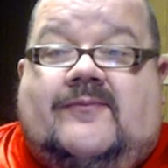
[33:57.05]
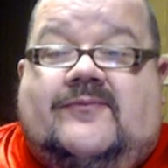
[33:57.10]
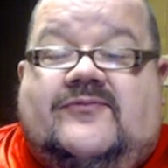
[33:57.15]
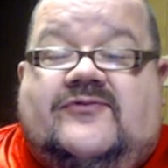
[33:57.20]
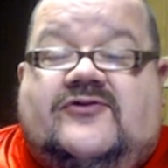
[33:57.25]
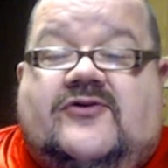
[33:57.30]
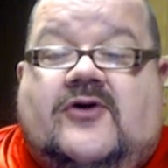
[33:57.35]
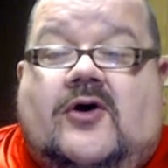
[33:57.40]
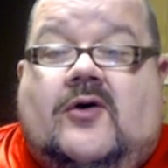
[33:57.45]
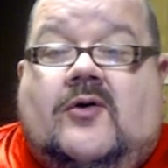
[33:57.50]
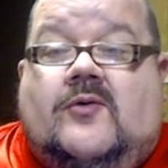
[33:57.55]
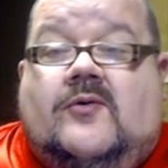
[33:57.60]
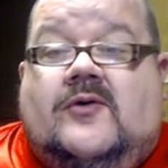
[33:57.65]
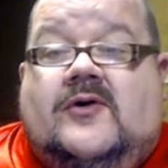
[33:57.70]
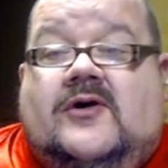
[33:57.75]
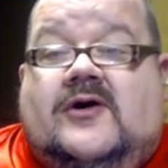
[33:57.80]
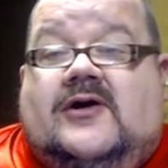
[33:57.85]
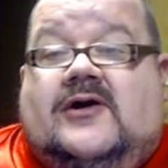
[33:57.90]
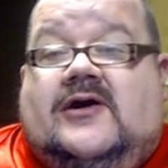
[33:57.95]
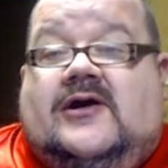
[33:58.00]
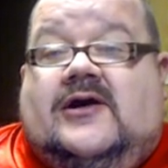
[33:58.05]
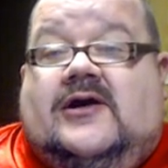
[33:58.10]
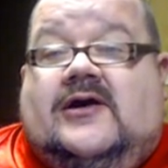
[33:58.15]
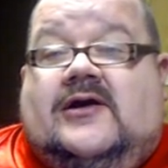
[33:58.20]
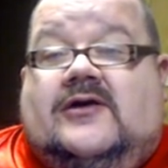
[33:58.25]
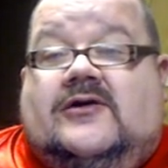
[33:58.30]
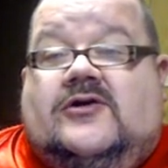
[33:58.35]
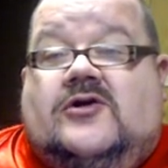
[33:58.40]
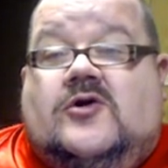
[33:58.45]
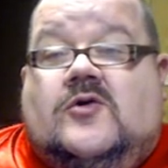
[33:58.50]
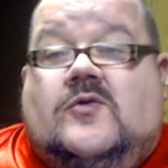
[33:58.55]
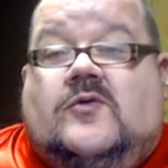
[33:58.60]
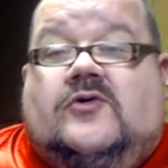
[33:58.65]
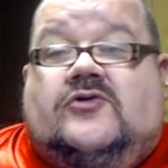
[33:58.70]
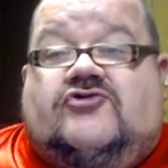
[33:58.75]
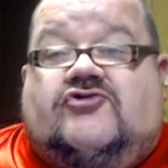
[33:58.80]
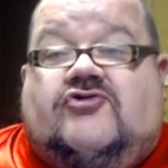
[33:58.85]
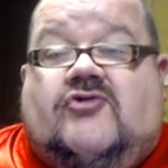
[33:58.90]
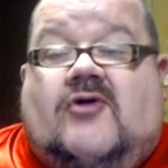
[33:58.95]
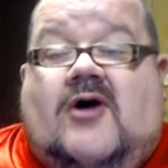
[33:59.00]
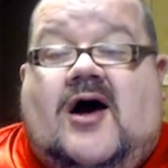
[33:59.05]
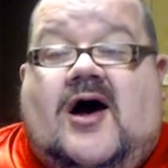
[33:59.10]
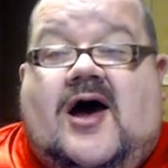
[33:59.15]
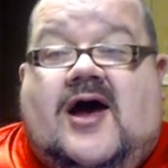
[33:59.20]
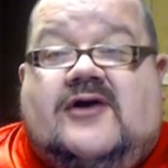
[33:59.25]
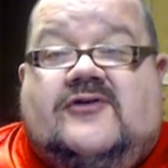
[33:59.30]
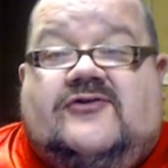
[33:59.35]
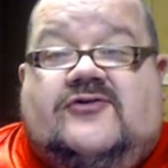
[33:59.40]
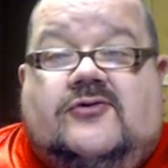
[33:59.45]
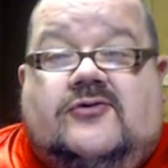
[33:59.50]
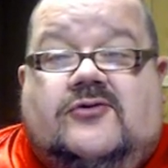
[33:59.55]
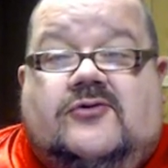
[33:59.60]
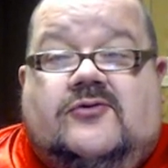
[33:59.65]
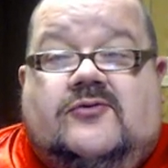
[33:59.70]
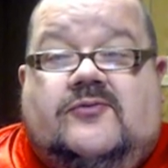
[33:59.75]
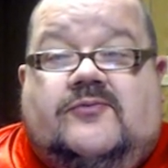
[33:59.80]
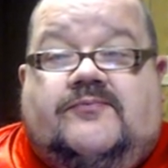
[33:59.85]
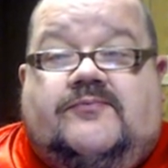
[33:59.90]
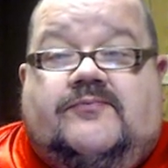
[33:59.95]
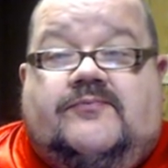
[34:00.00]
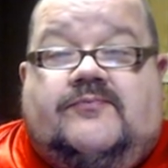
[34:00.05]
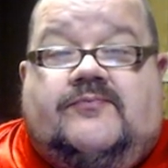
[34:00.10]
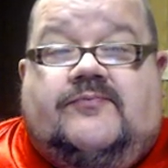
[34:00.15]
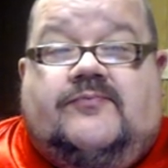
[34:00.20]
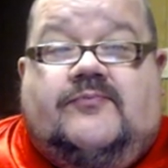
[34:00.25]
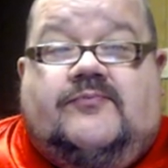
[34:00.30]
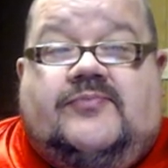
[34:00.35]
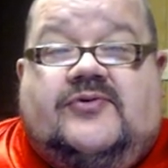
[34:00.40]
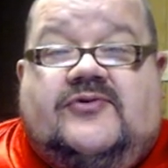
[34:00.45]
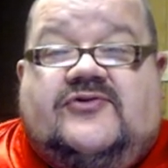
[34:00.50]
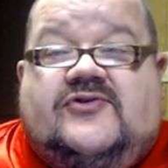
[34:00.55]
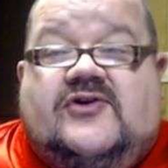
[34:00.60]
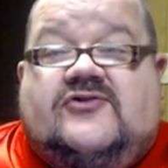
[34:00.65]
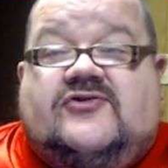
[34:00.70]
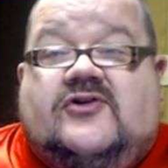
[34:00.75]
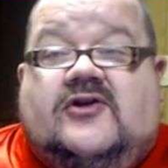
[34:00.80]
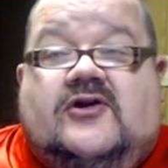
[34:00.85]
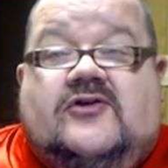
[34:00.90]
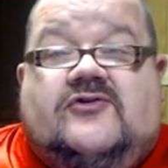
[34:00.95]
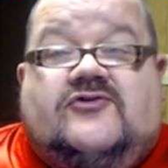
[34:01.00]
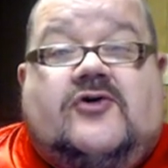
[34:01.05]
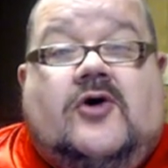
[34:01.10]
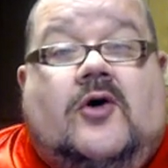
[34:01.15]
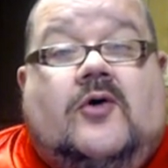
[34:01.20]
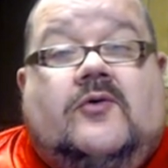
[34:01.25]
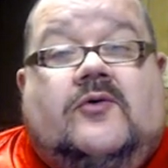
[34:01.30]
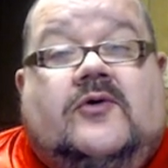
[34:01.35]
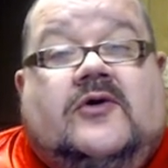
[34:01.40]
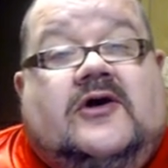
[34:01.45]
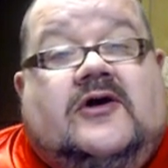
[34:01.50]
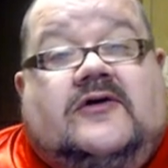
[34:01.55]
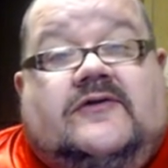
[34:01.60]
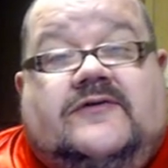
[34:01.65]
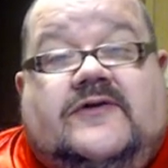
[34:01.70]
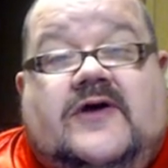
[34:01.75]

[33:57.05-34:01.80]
So you would try to position it so the